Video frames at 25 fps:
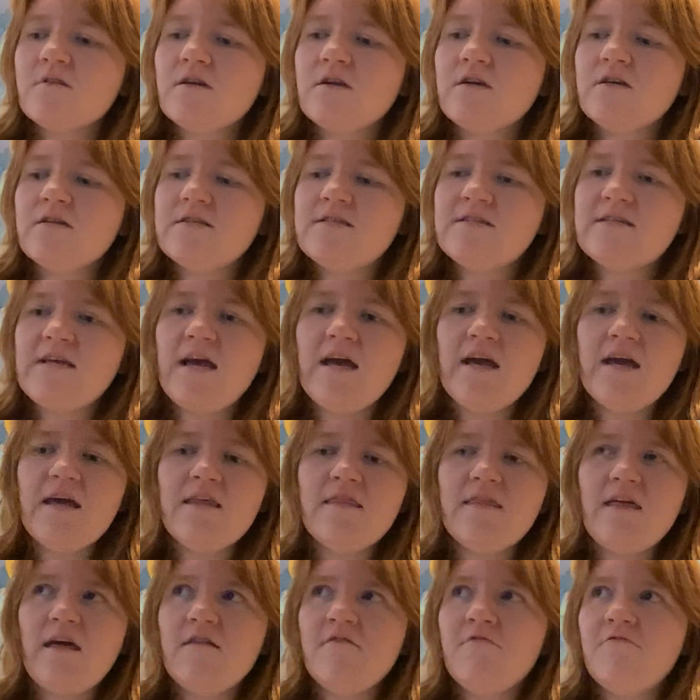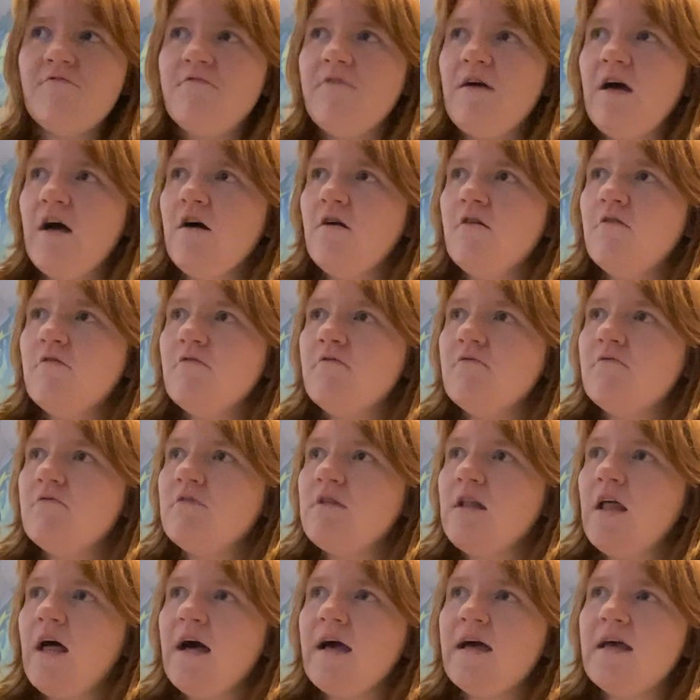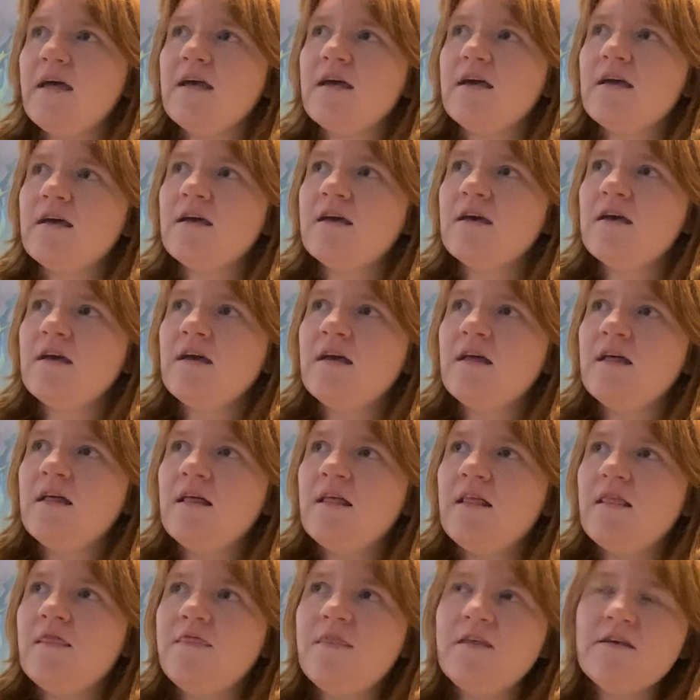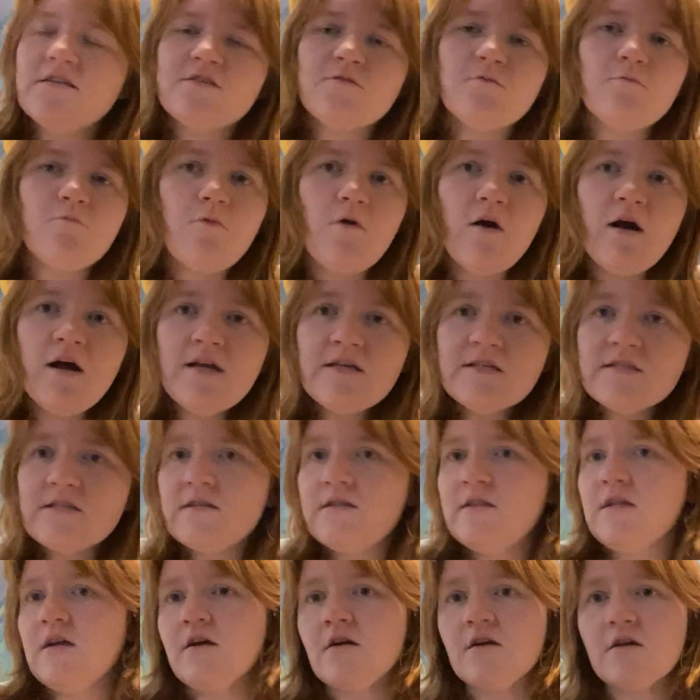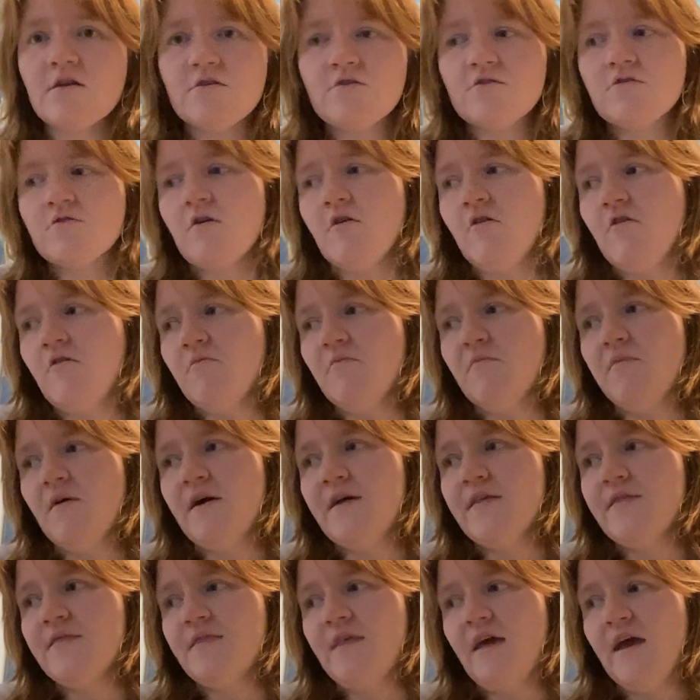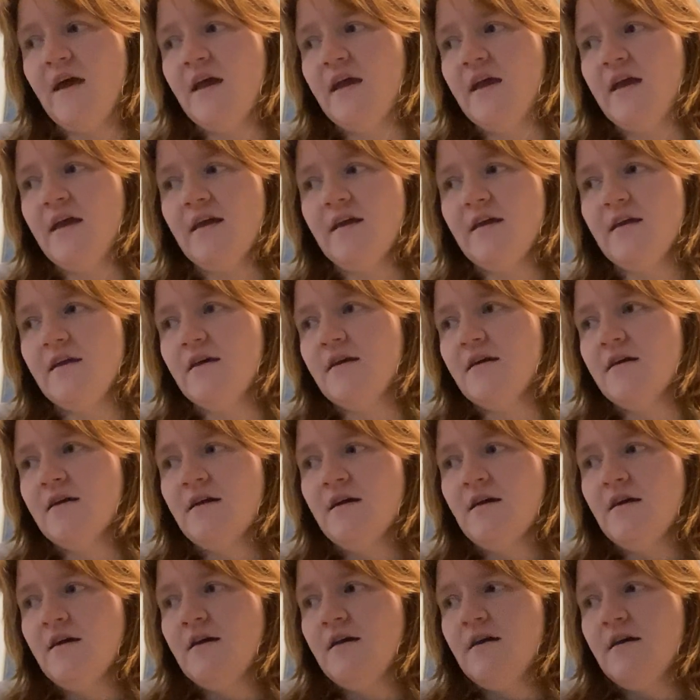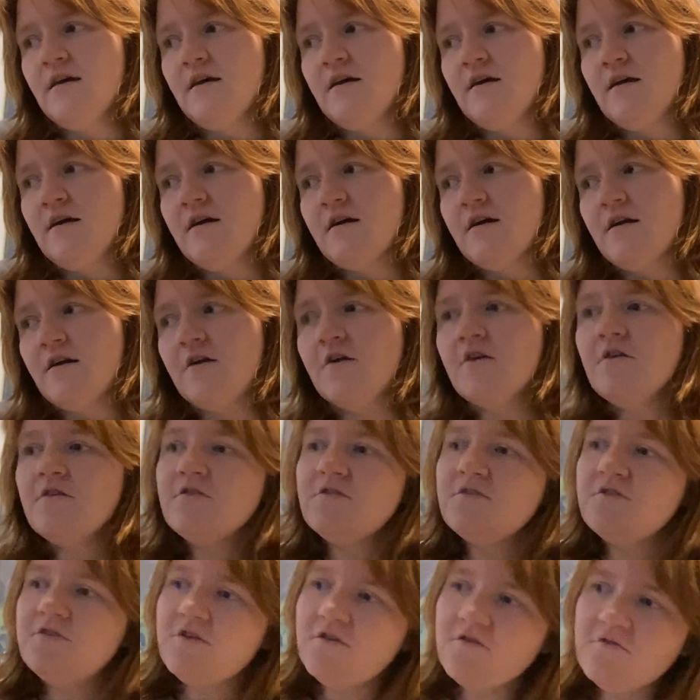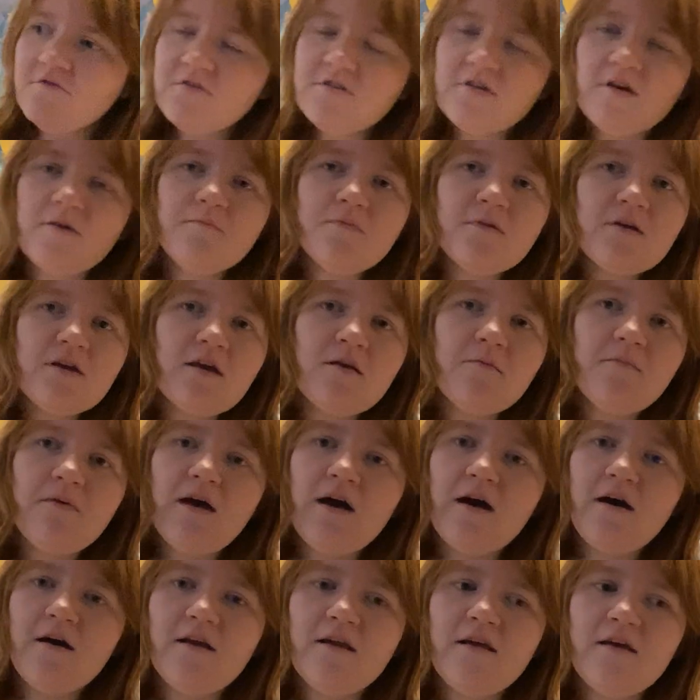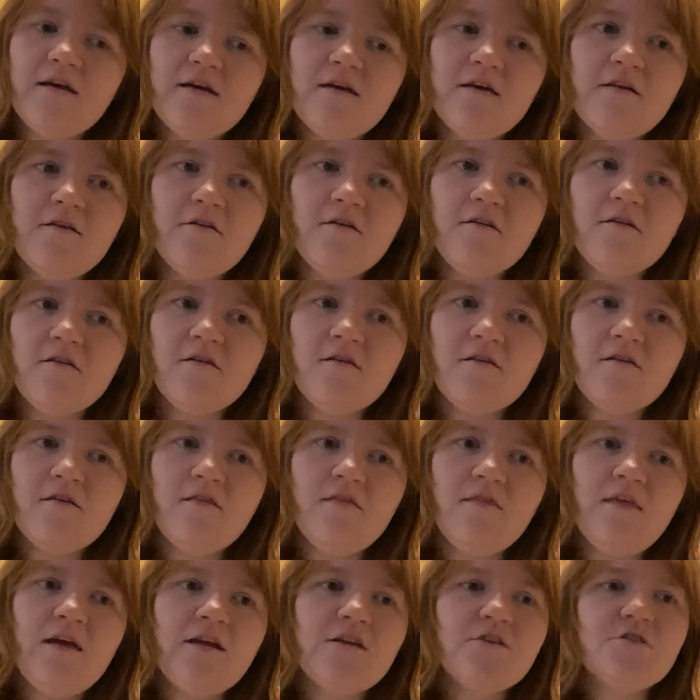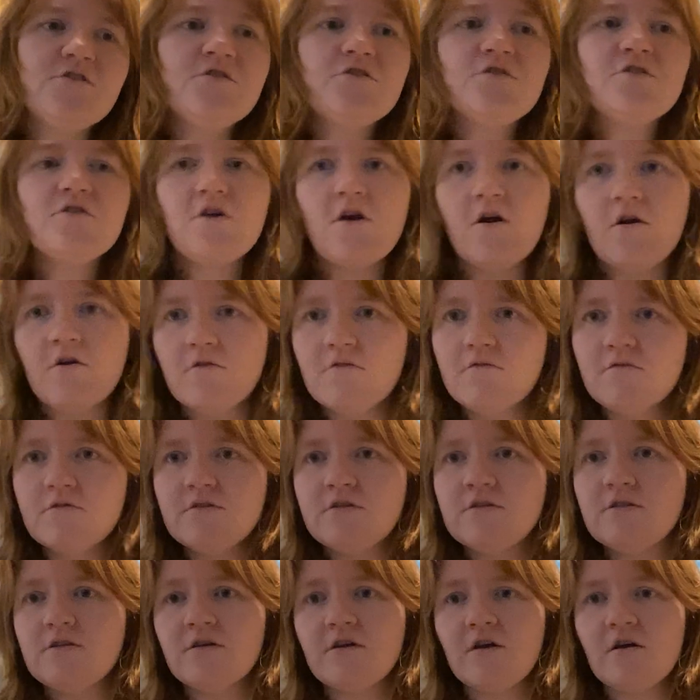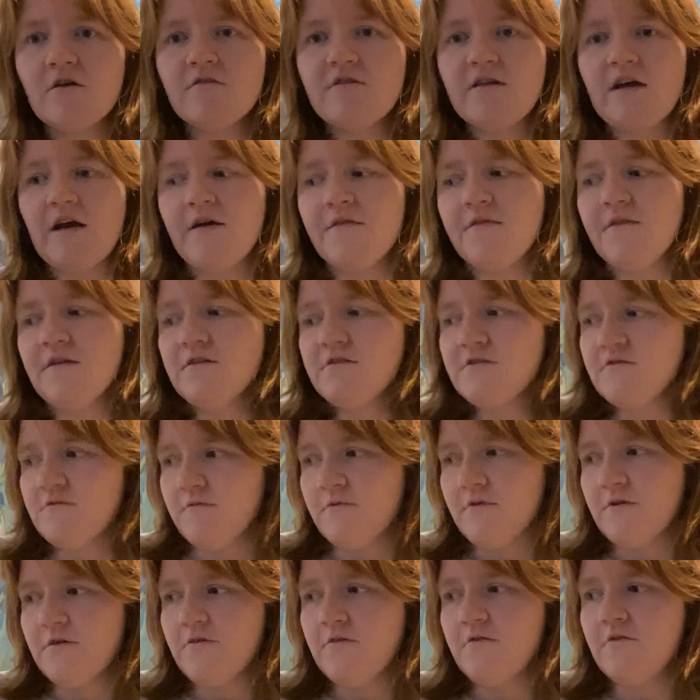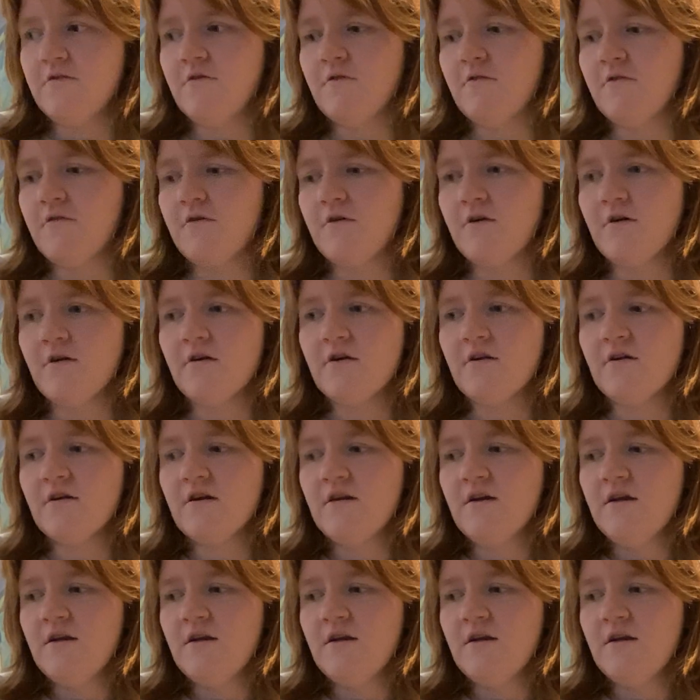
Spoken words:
say they felt like this was in their control, but they couldn't do something about it, or they chose to go down this route, or